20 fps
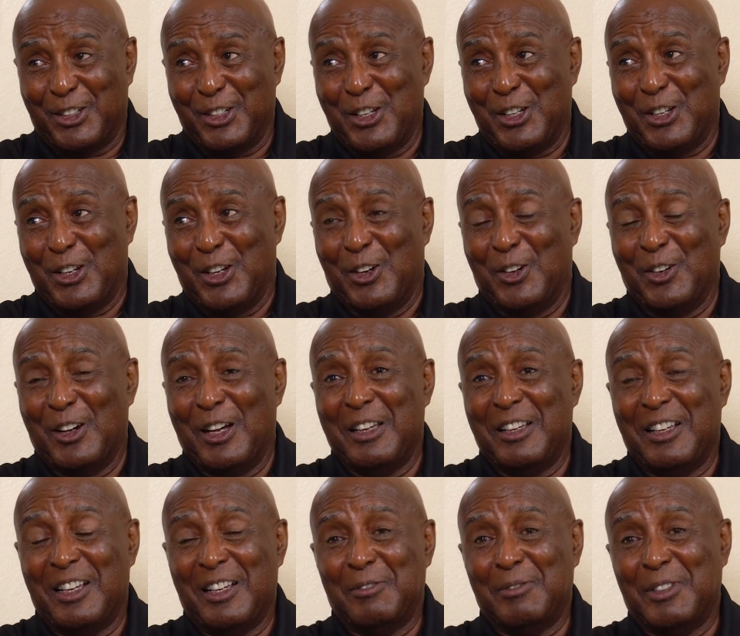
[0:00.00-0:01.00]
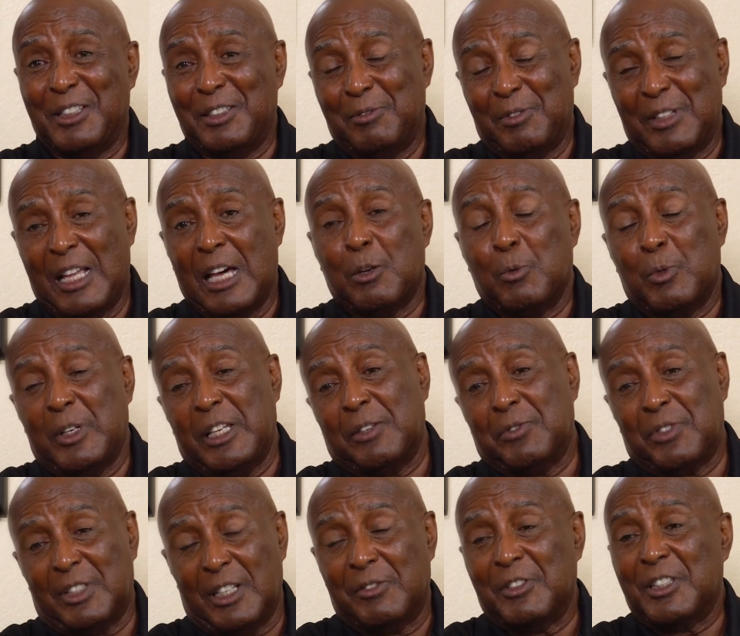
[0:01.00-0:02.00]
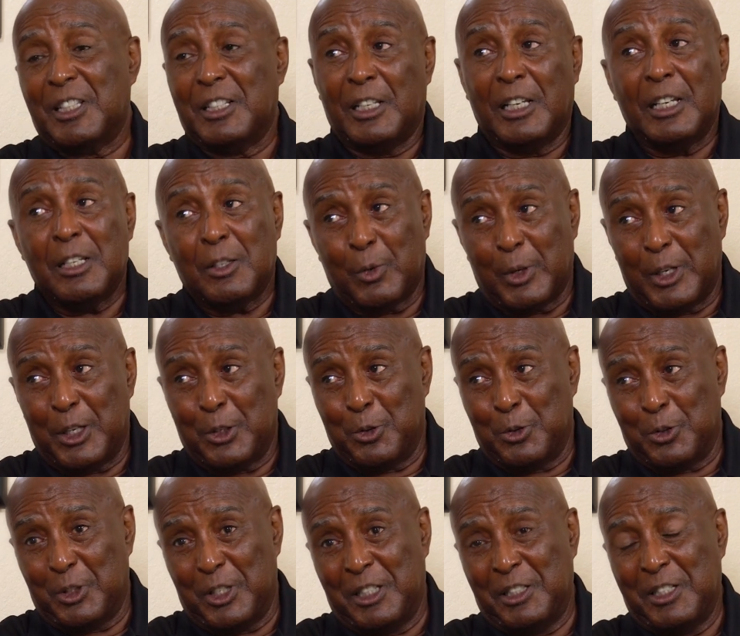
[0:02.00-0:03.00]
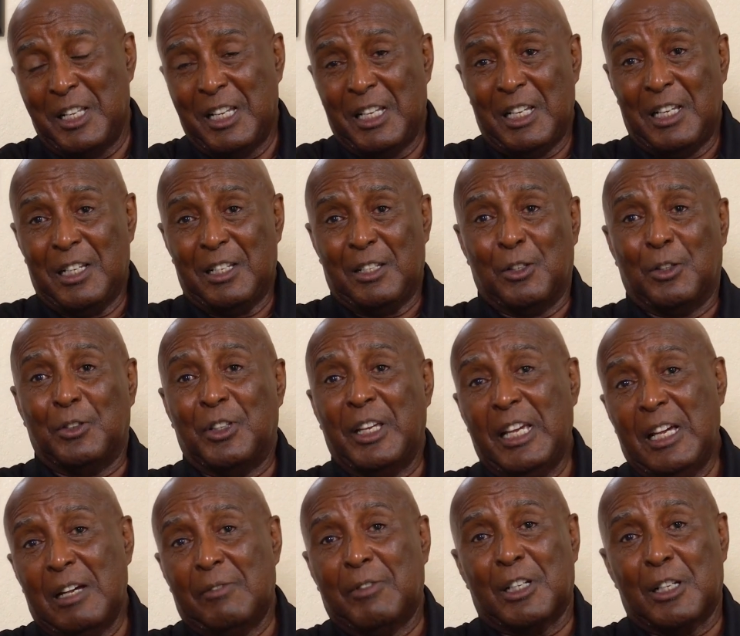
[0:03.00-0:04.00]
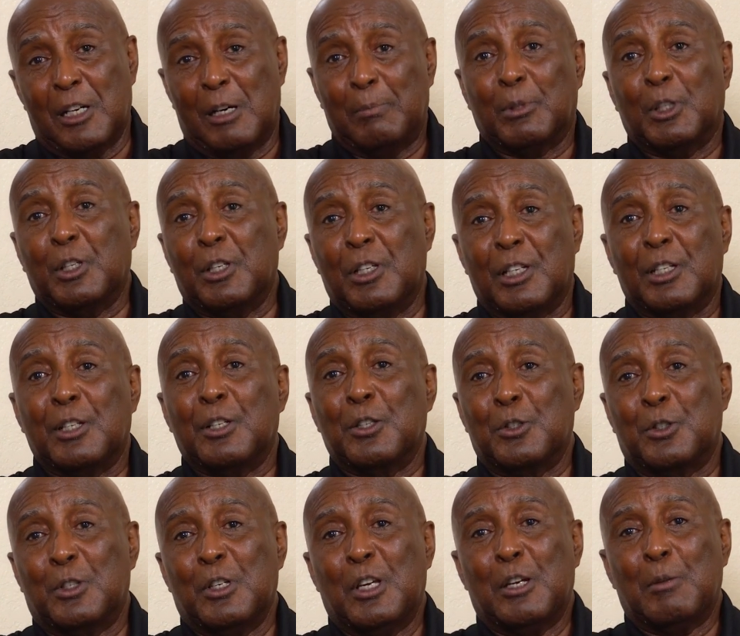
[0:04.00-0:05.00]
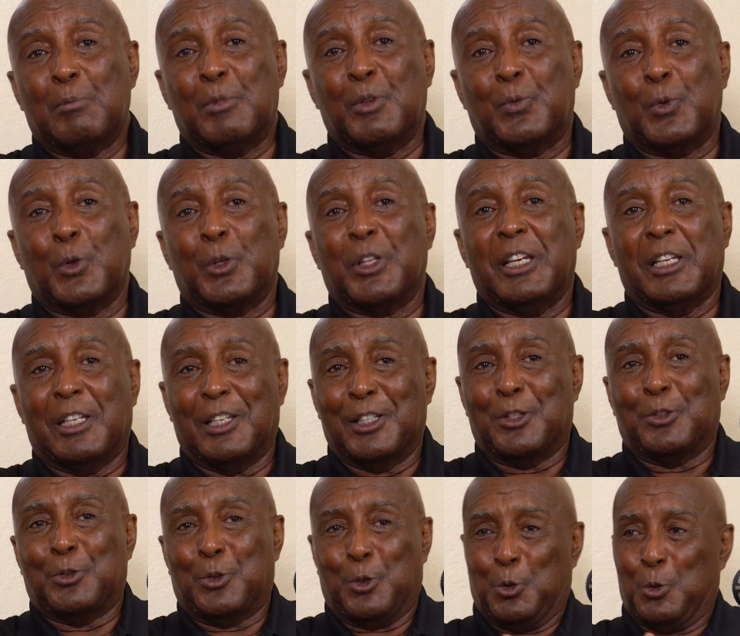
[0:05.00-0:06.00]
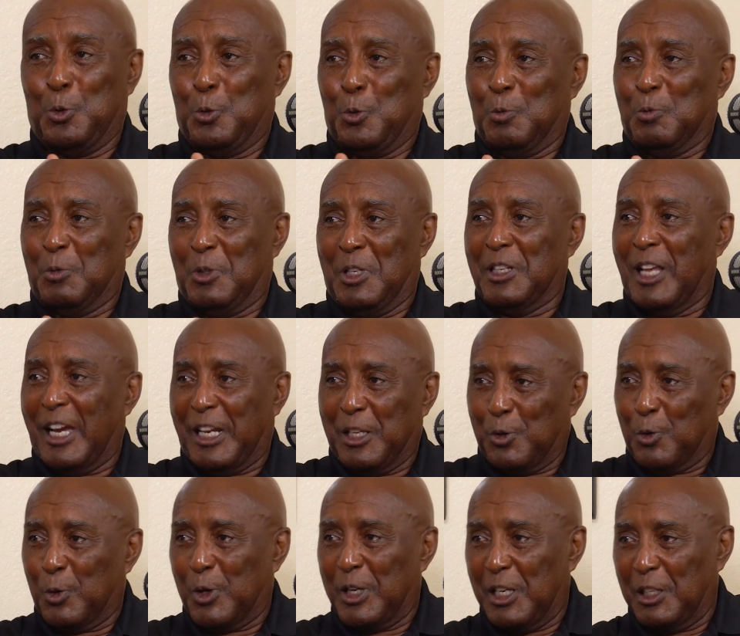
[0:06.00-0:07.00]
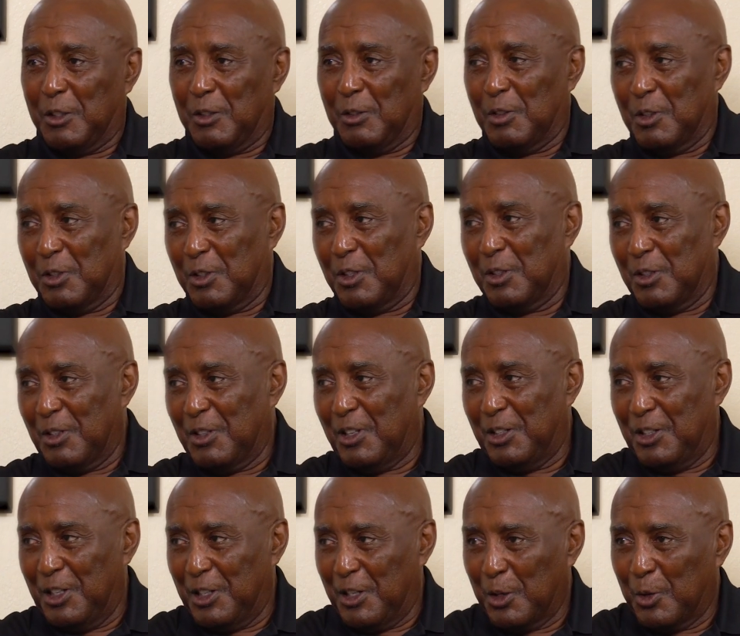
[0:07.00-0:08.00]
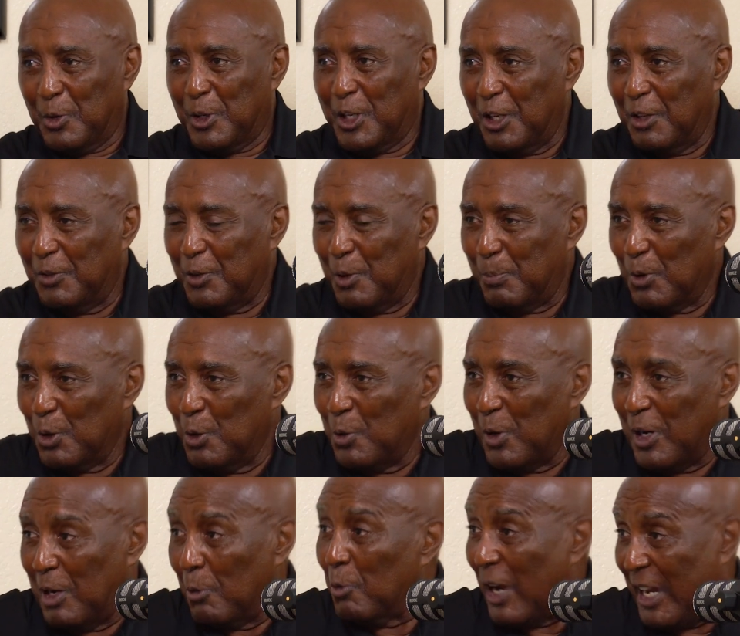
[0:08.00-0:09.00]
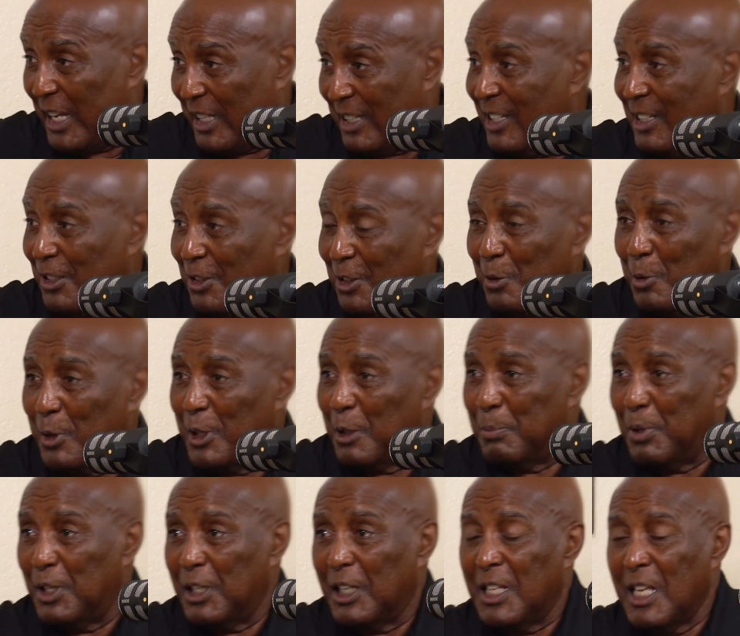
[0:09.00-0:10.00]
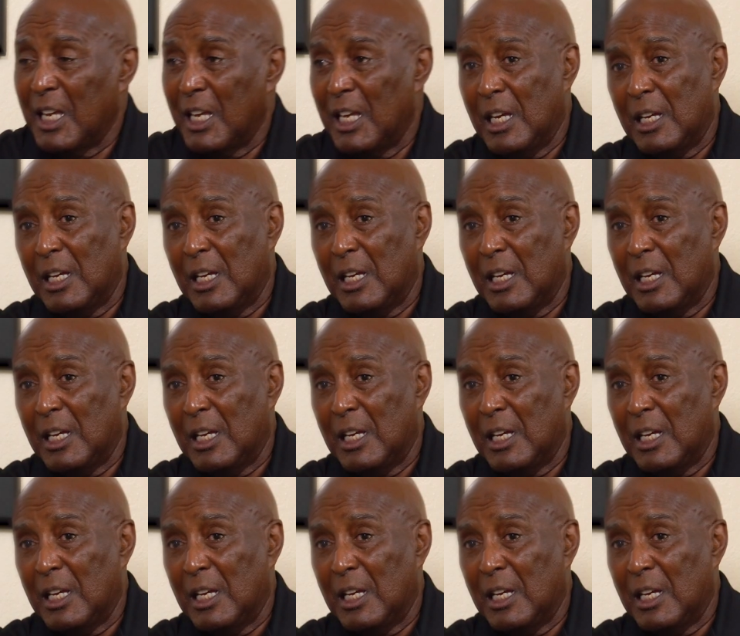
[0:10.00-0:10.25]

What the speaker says: I mean, now that we have 7th and 8th graders, they have a couple of years before they get to the ninth grade, the nitty-gritty of the program. Right. That's a good way to put it.